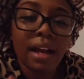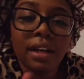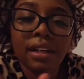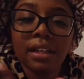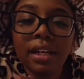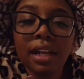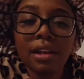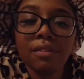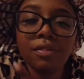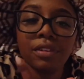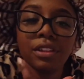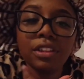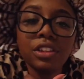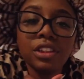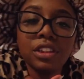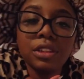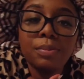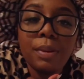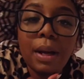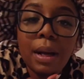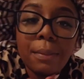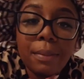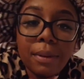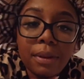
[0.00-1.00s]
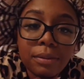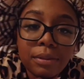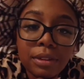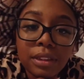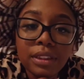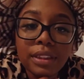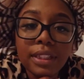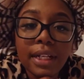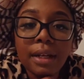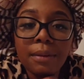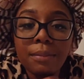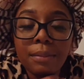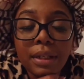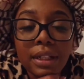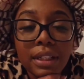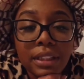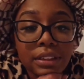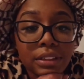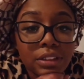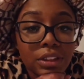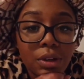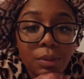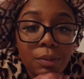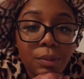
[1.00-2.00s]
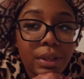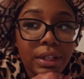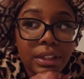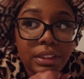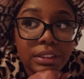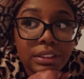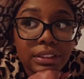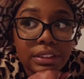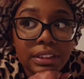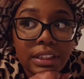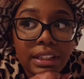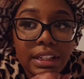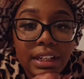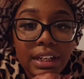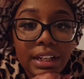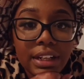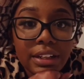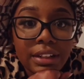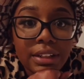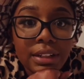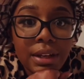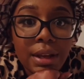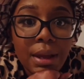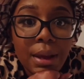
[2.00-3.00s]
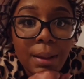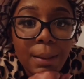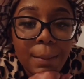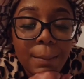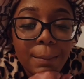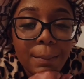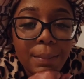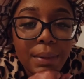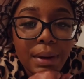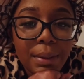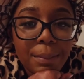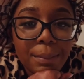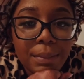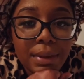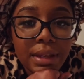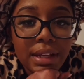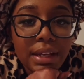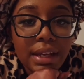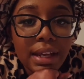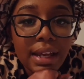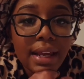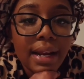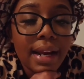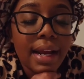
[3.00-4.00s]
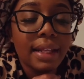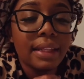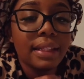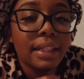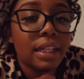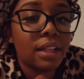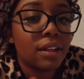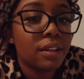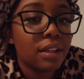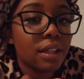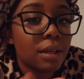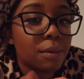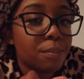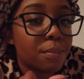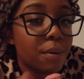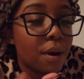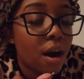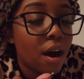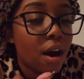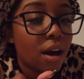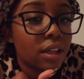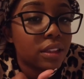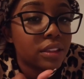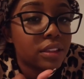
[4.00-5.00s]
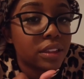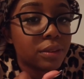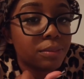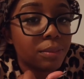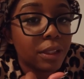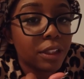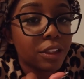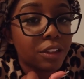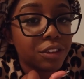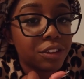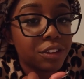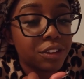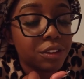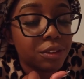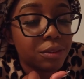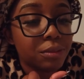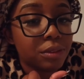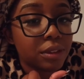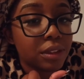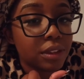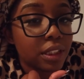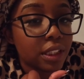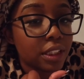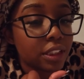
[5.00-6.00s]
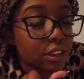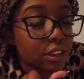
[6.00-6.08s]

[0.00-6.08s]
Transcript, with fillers: did Netflix just pop up just now? Because no one else is in here but me. And I literally paused my YouTube ch